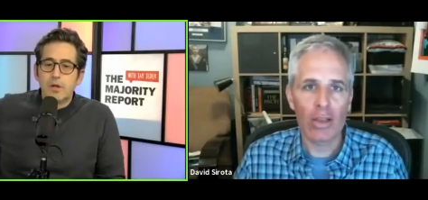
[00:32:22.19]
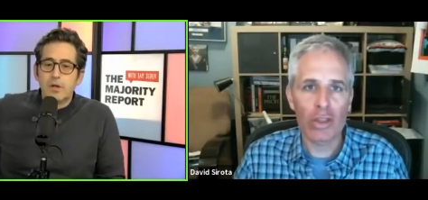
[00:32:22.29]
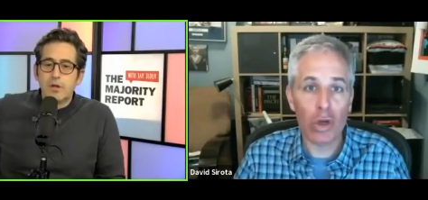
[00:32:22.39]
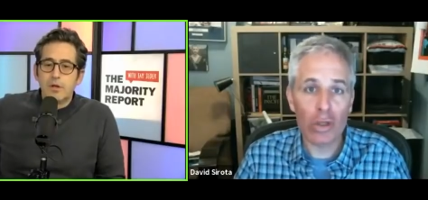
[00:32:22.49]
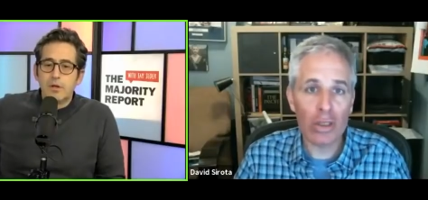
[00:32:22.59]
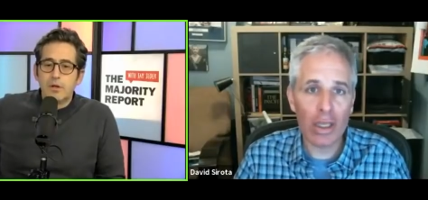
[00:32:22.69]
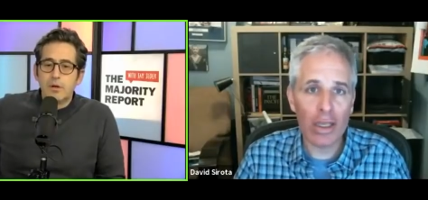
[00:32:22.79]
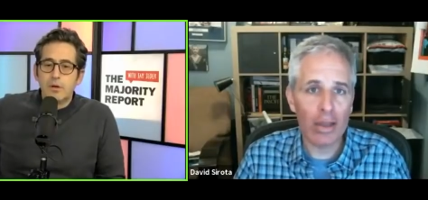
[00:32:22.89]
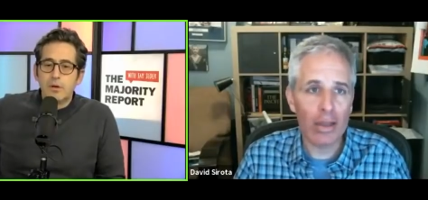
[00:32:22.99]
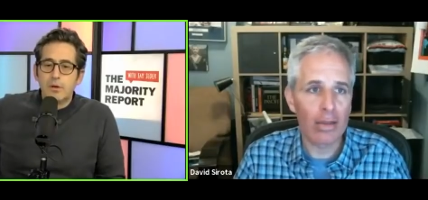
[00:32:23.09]

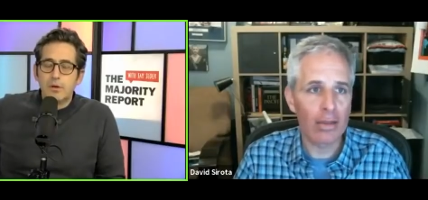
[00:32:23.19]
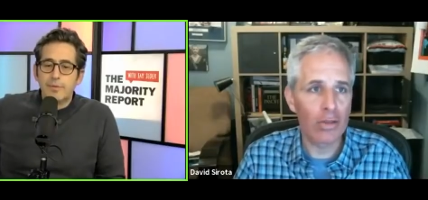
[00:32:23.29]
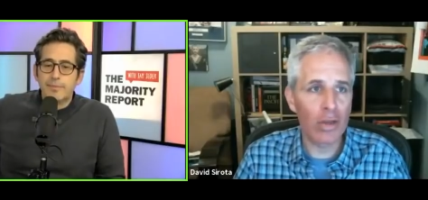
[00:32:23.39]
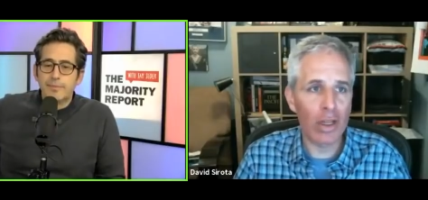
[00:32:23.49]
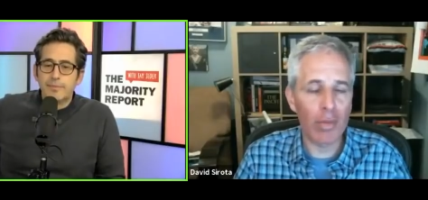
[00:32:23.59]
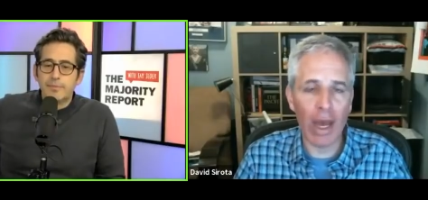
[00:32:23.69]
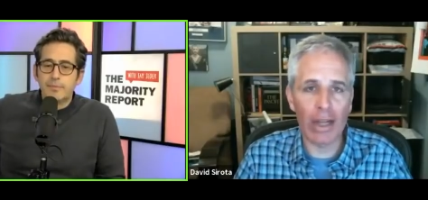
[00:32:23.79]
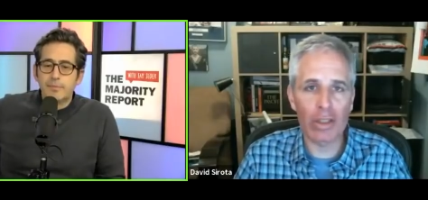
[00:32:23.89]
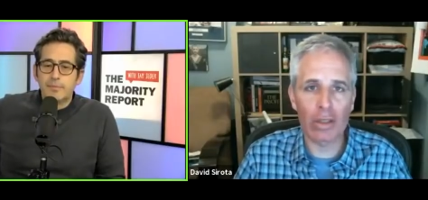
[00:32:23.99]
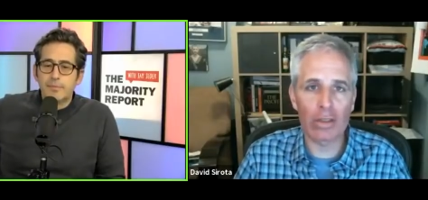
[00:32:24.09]
Speaker 1: Certainly, you can
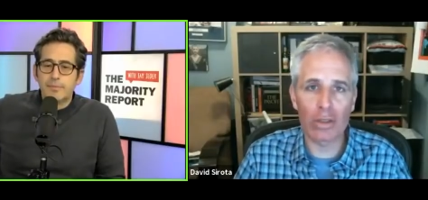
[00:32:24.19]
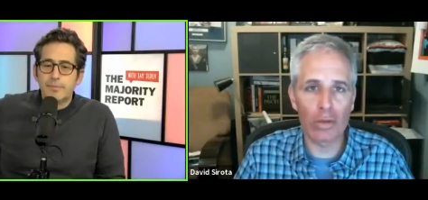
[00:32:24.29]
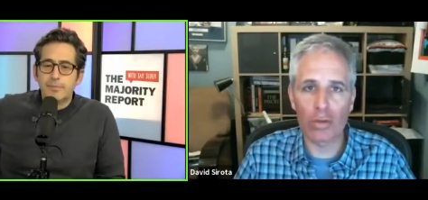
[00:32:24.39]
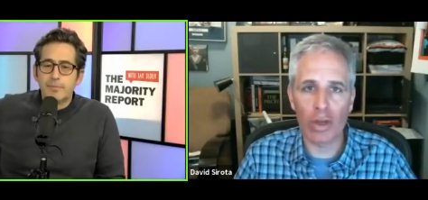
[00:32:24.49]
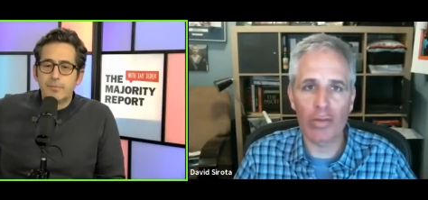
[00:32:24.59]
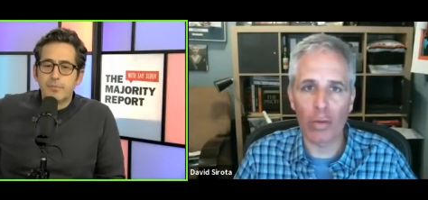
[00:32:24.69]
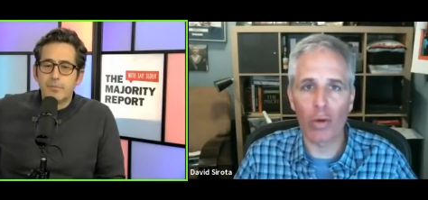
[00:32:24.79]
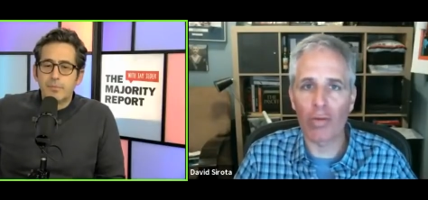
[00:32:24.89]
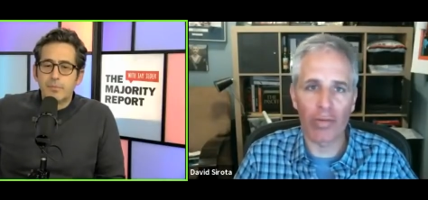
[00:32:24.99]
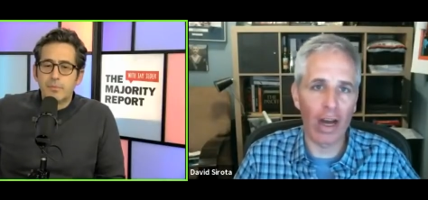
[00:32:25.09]
imagine 2, 3,
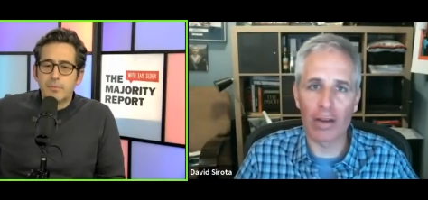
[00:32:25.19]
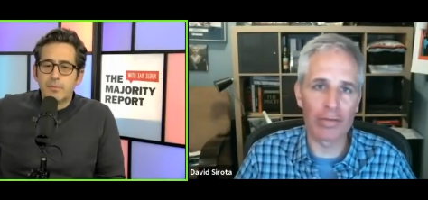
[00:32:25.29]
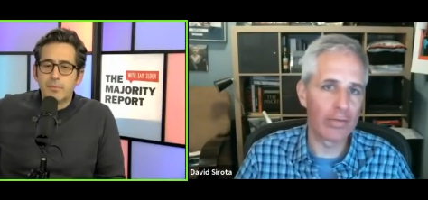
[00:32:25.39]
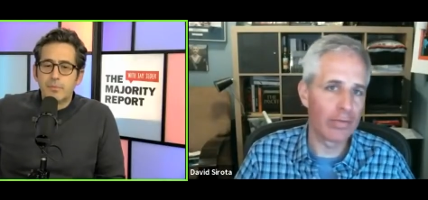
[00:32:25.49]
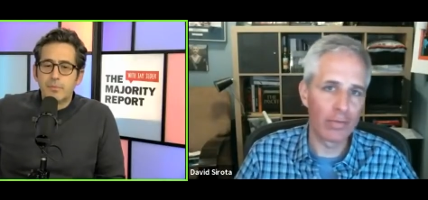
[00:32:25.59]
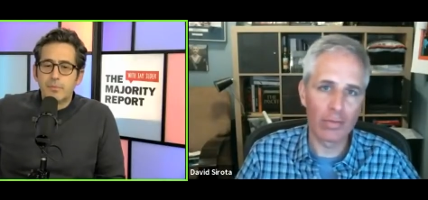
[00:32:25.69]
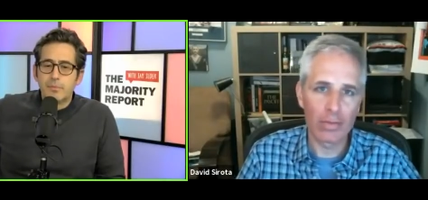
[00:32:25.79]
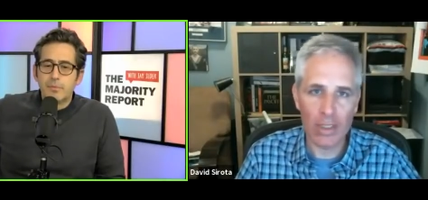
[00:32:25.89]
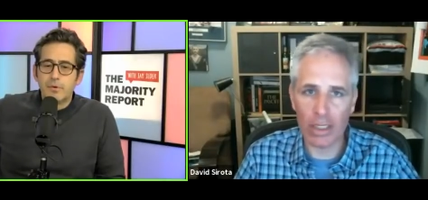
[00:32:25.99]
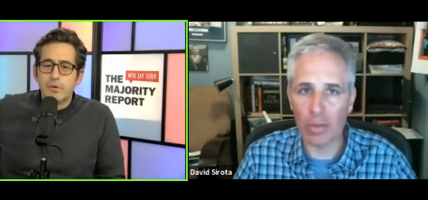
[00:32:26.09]
4, 5,
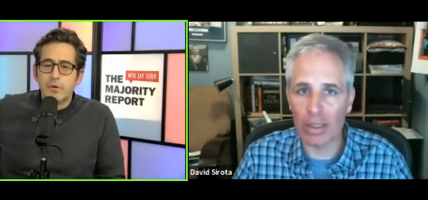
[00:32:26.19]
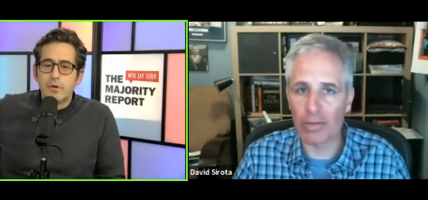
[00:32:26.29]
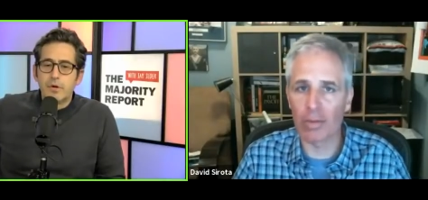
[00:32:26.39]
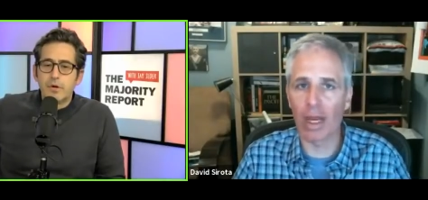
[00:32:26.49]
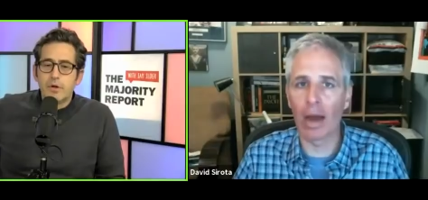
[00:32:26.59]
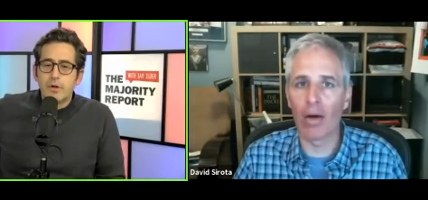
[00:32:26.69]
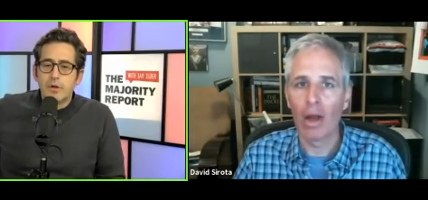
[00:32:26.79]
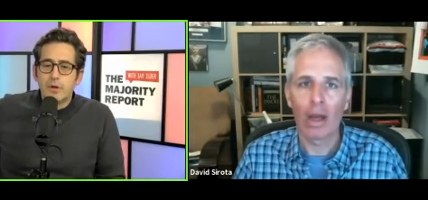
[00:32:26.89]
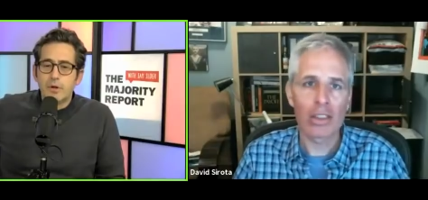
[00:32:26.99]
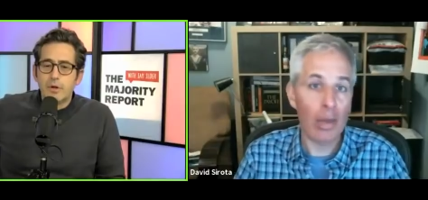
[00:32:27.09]
6 months from now,
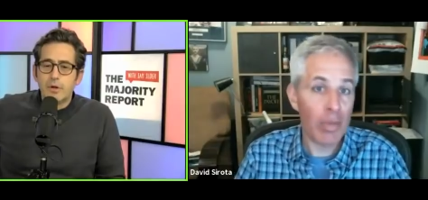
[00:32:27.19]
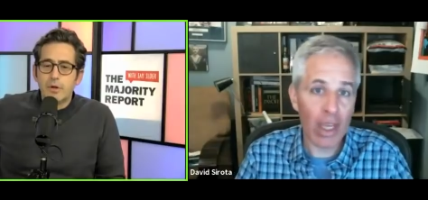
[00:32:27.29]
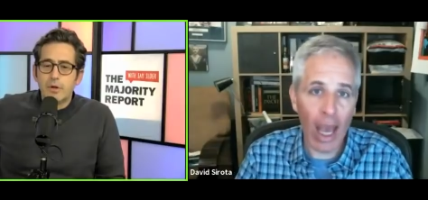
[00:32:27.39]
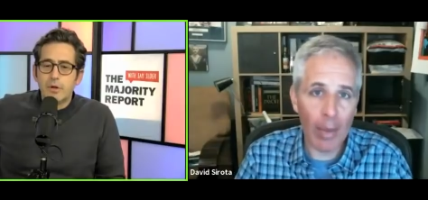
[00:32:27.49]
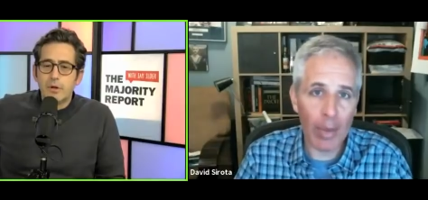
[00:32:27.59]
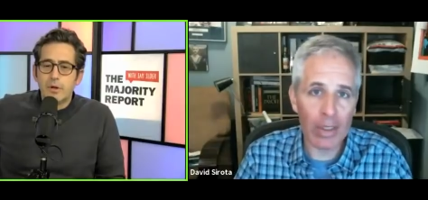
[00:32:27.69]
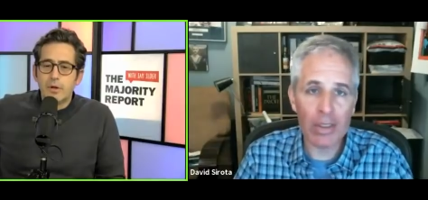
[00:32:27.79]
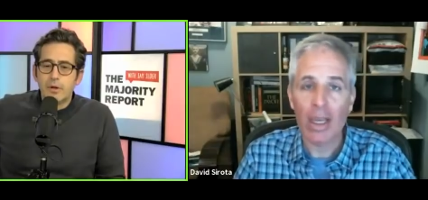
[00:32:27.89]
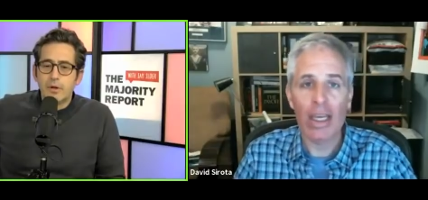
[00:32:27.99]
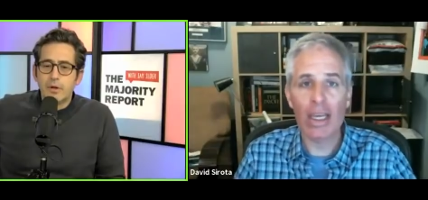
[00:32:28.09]
something
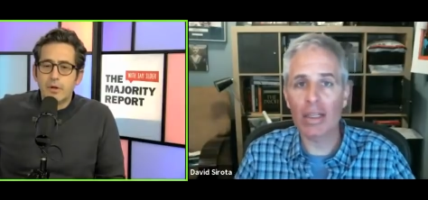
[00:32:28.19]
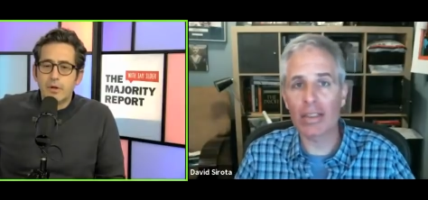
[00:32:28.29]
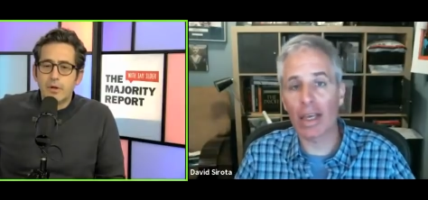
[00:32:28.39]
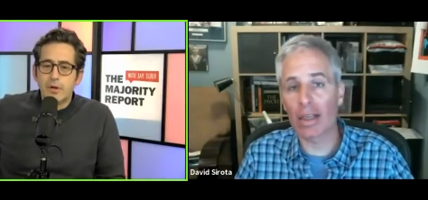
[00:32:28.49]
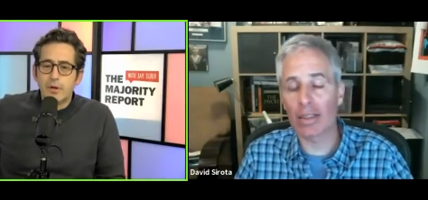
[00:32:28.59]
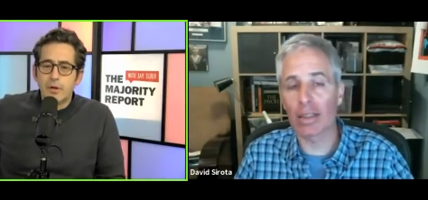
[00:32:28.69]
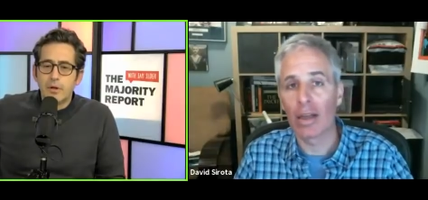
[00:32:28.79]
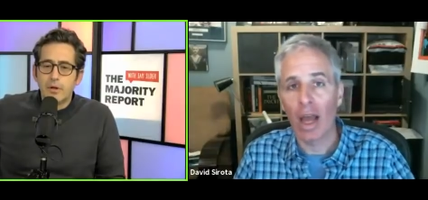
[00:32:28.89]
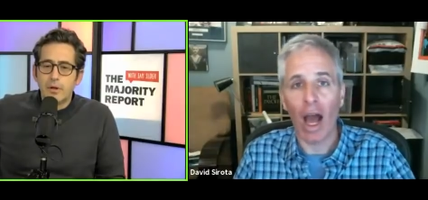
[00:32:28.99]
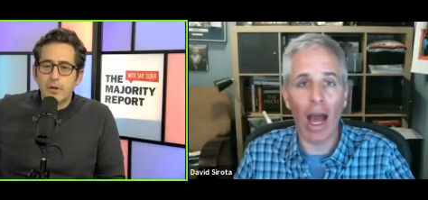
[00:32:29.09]
happens. He can say, listen,
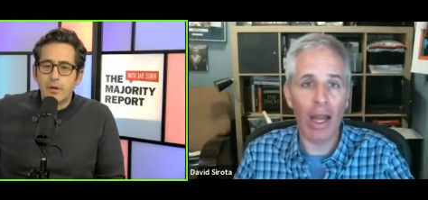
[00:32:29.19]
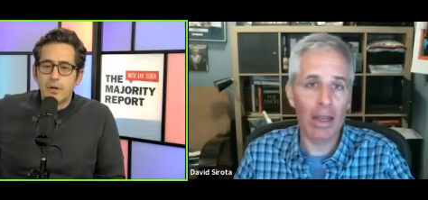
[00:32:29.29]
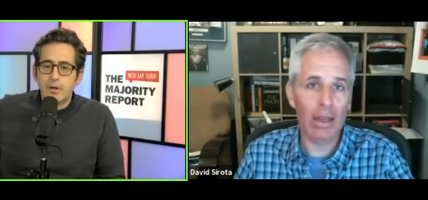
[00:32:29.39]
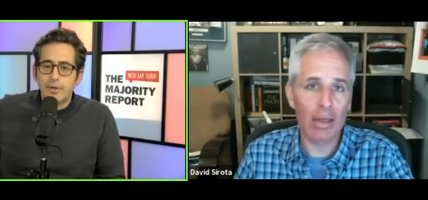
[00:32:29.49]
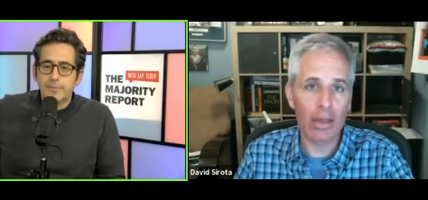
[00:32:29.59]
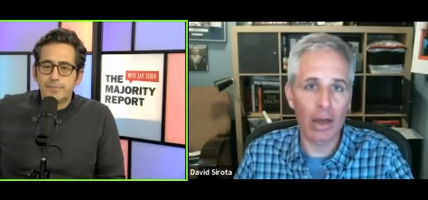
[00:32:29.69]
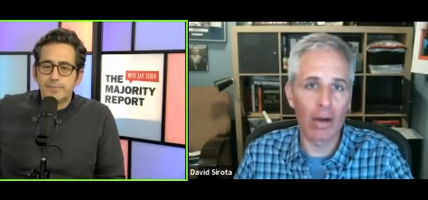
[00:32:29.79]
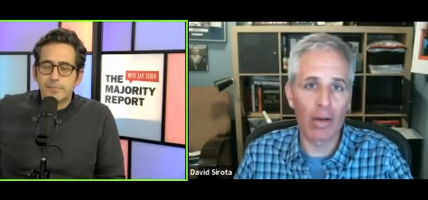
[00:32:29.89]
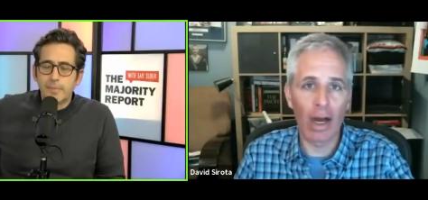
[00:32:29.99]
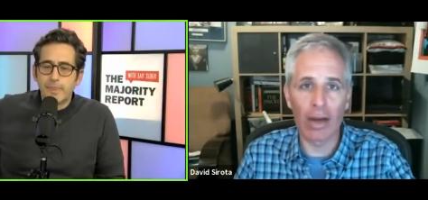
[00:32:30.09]
I didn't, you
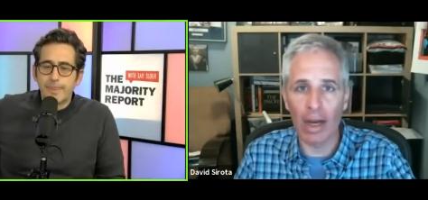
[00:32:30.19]
know,